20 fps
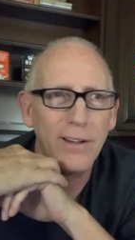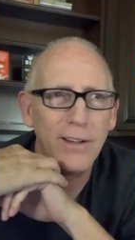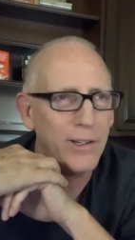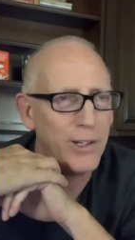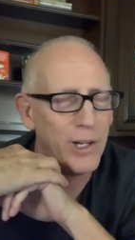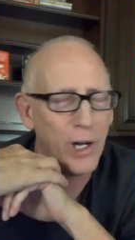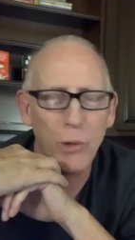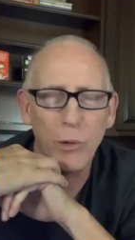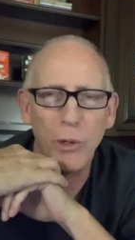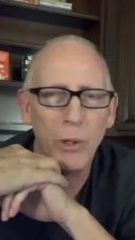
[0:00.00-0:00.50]

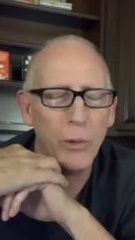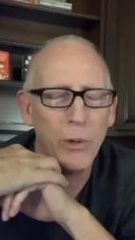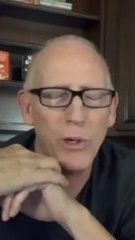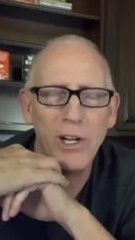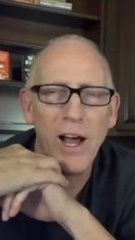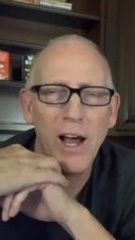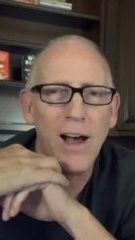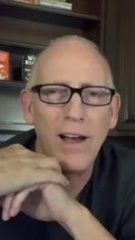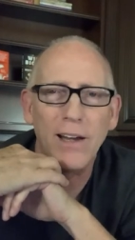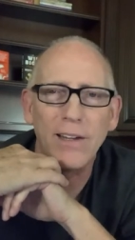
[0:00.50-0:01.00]
No, we would
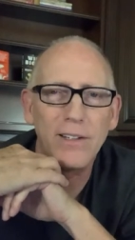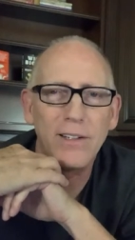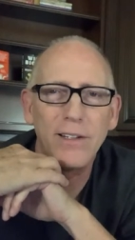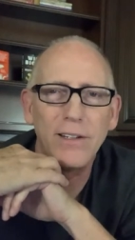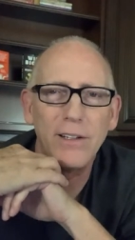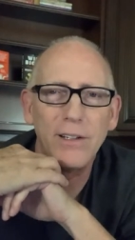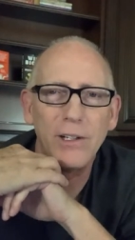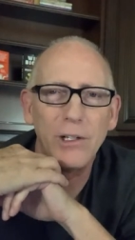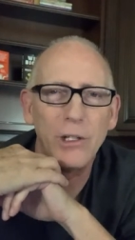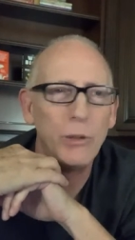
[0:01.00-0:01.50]
not.
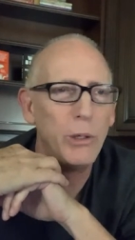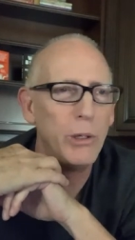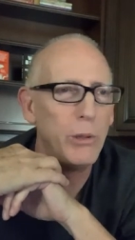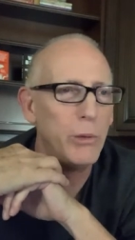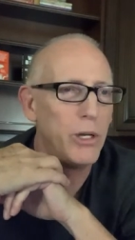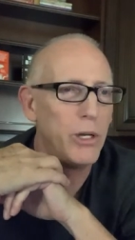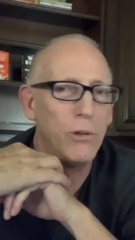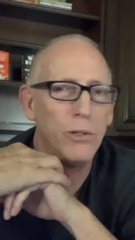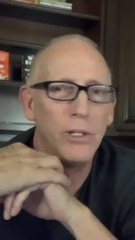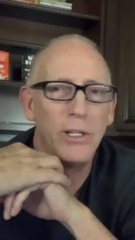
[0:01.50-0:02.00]
We
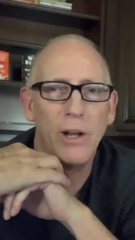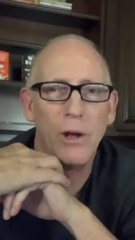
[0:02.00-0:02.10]
would only